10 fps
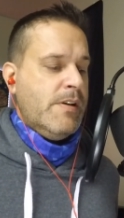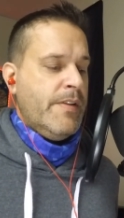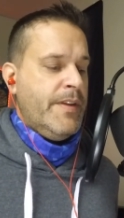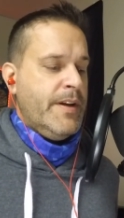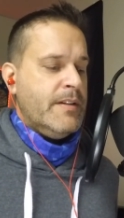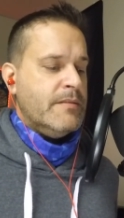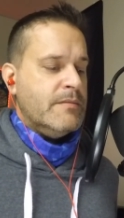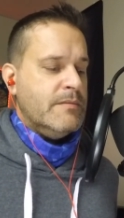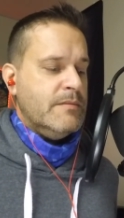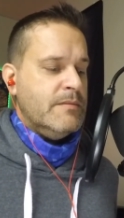
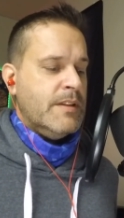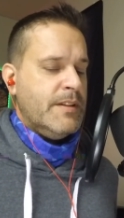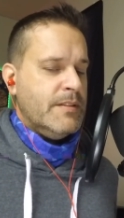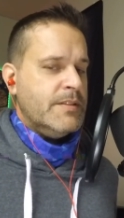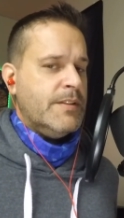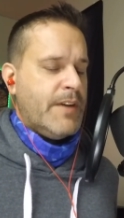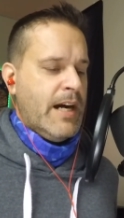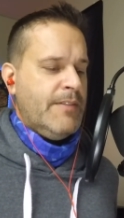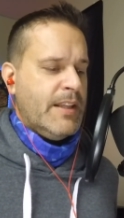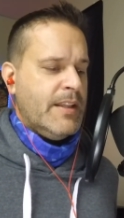They'll
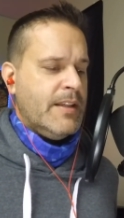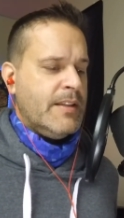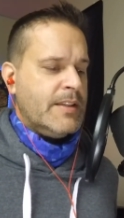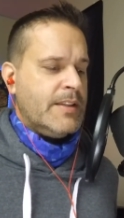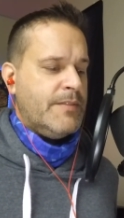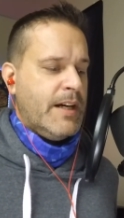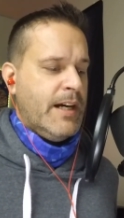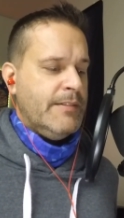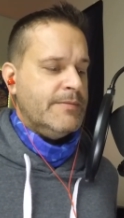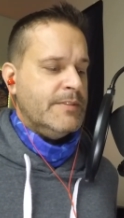survive. I think they'll
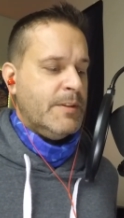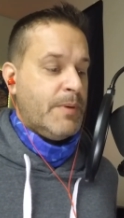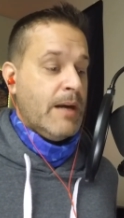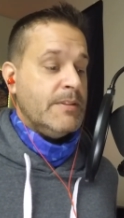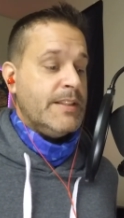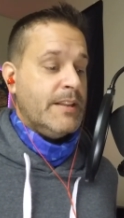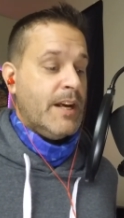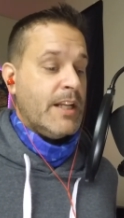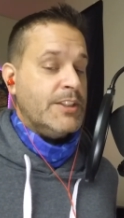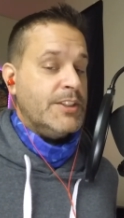survive. You'll probably see a
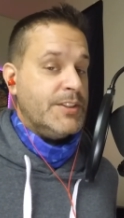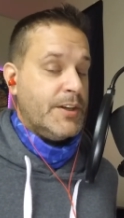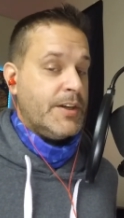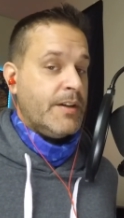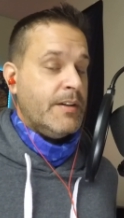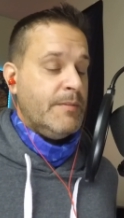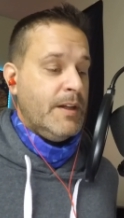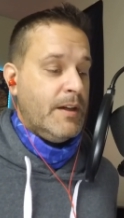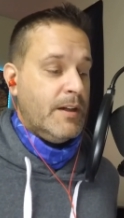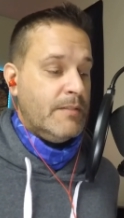lot of Cirque
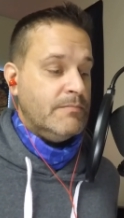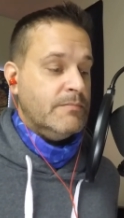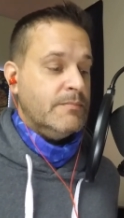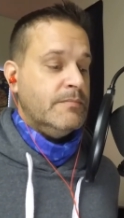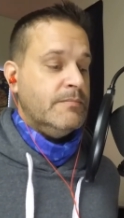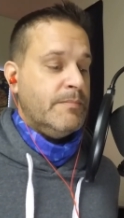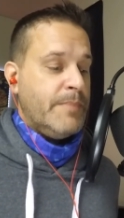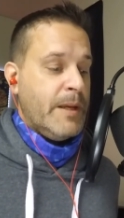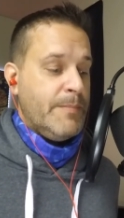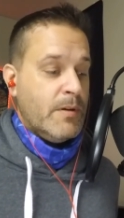
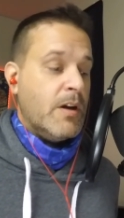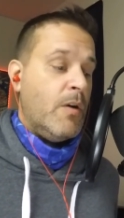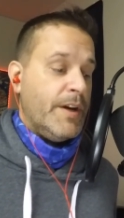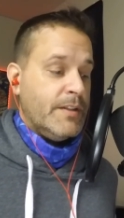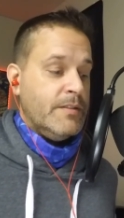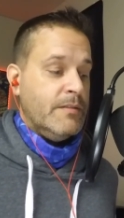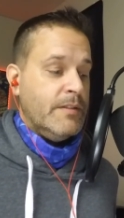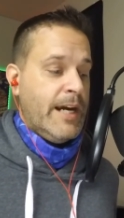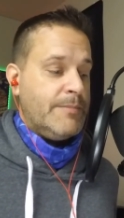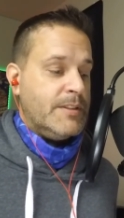people going to
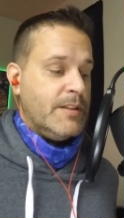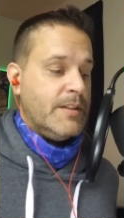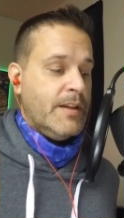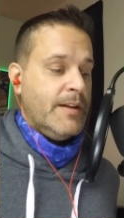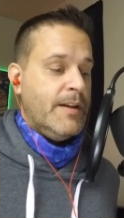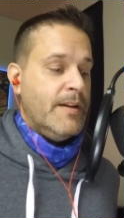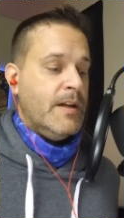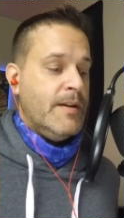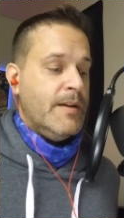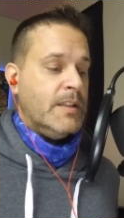Absinthe and
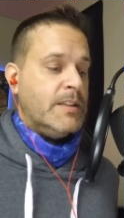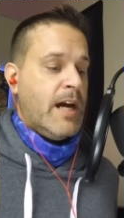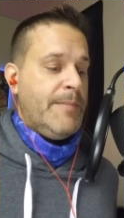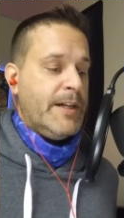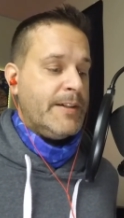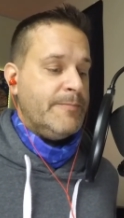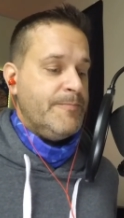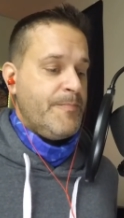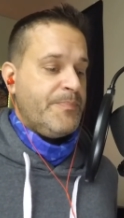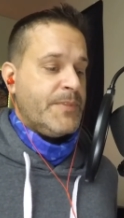Atomic.
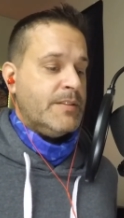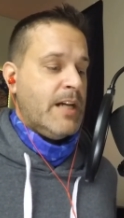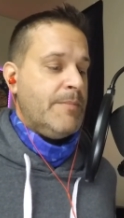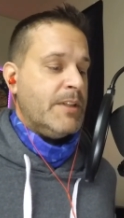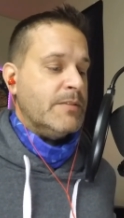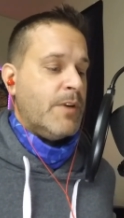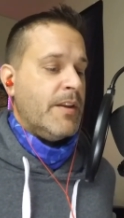Atomic is one